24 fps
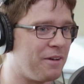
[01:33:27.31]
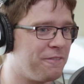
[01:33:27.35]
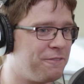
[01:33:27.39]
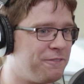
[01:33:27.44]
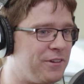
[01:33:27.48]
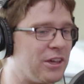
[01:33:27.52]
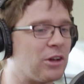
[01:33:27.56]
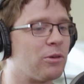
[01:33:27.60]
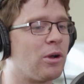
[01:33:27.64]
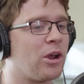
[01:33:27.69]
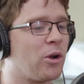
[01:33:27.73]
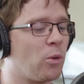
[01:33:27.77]

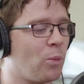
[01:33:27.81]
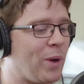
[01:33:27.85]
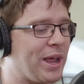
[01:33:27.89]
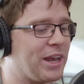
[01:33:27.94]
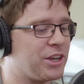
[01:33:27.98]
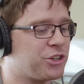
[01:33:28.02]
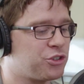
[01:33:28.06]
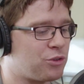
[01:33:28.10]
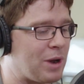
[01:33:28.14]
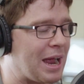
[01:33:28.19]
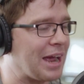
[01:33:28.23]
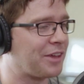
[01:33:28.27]
figure out a way
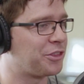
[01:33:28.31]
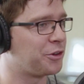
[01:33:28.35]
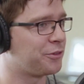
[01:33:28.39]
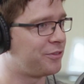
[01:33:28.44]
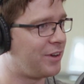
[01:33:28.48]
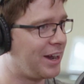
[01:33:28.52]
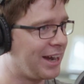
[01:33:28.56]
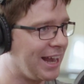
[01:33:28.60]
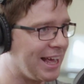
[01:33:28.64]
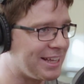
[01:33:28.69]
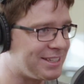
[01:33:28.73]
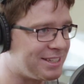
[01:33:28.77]
to track their
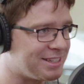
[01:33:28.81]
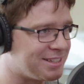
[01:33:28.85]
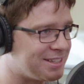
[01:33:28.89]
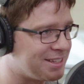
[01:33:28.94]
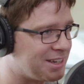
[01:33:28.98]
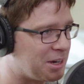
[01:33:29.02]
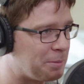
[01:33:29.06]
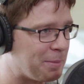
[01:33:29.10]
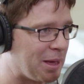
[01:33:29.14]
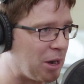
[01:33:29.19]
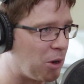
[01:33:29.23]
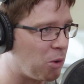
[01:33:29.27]
finances
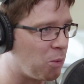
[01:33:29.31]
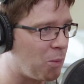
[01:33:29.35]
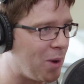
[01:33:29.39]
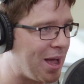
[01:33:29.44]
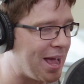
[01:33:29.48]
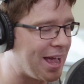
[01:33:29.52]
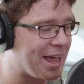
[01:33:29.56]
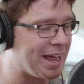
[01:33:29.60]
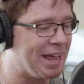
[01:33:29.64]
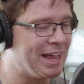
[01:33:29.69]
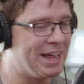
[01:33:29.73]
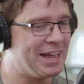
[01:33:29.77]
in a better
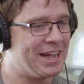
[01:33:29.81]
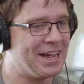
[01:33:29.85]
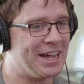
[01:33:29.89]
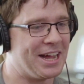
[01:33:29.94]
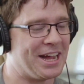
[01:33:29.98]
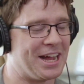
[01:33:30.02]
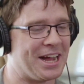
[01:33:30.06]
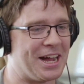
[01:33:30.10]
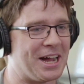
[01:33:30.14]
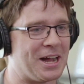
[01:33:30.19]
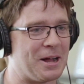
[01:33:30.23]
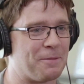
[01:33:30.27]
way.
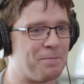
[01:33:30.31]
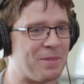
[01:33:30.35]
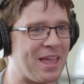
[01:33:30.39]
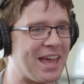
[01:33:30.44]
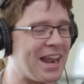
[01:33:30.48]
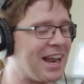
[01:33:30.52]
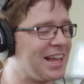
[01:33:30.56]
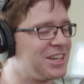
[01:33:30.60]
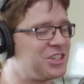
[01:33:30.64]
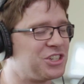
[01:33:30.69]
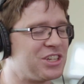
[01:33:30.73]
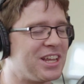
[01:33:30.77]

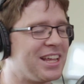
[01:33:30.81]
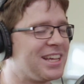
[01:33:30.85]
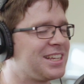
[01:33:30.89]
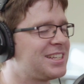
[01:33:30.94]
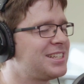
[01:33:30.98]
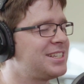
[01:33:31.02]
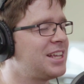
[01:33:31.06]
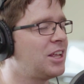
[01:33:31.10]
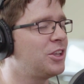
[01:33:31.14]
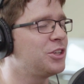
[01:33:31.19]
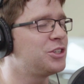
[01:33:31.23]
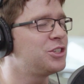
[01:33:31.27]
And
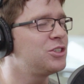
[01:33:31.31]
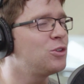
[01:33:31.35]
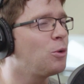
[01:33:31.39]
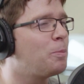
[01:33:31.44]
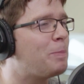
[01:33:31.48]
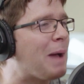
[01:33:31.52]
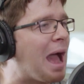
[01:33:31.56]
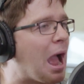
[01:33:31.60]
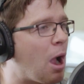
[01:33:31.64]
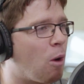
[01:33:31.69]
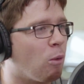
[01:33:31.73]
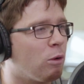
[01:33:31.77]
Excel is so
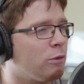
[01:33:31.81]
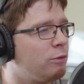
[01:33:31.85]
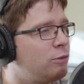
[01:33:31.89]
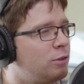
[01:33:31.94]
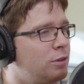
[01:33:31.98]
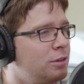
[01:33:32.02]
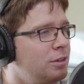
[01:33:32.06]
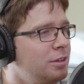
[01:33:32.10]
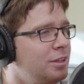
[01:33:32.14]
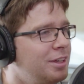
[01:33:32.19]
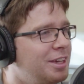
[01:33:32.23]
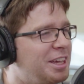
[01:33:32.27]

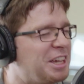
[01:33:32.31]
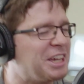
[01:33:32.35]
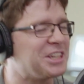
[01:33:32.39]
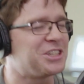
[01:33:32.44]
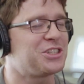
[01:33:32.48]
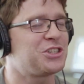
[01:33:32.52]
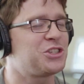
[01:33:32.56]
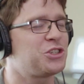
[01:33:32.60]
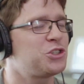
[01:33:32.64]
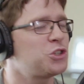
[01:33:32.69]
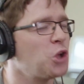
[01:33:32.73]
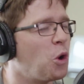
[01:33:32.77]
powerful. Yeah.
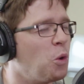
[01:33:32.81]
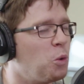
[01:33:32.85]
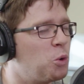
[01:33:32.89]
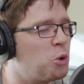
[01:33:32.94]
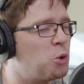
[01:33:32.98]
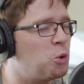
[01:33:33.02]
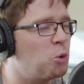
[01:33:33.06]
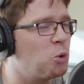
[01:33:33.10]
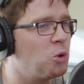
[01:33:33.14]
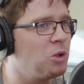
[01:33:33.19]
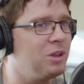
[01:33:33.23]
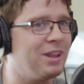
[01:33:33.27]
It's so
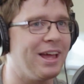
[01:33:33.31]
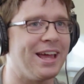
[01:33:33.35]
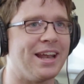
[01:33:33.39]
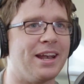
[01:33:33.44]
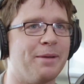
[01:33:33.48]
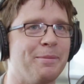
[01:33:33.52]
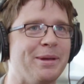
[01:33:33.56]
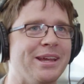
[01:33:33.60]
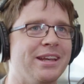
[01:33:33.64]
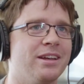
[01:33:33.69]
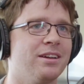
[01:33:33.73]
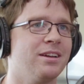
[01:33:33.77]
cool.
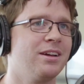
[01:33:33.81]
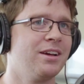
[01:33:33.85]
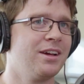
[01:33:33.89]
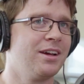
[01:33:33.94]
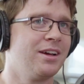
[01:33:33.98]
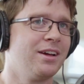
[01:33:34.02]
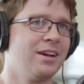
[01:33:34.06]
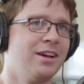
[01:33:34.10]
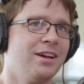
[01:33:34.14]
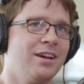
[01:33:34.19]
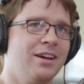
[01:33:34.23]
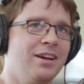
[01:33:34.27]
And I mean,
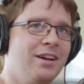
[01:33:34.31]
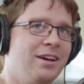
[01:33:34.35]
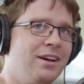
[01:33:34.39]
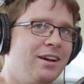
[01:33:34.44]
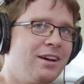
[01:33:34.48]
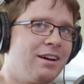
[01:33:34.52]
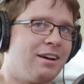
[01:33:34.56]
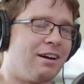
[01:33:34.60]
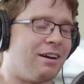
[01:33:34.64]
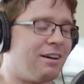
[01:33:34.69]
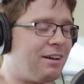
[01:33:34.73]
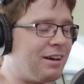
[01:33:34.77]

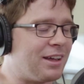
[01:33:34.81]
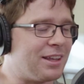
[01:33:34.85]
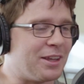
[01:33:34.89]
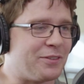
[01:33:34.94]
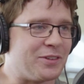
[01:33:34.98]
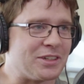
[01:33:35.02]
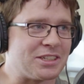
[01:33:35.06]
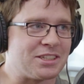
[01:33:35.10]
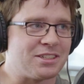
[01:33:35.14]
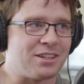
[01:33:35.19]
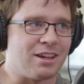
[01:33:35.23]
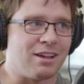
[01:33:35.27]
I
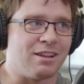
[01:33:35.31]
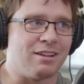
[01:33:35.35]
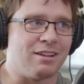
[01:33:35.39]
love Excel.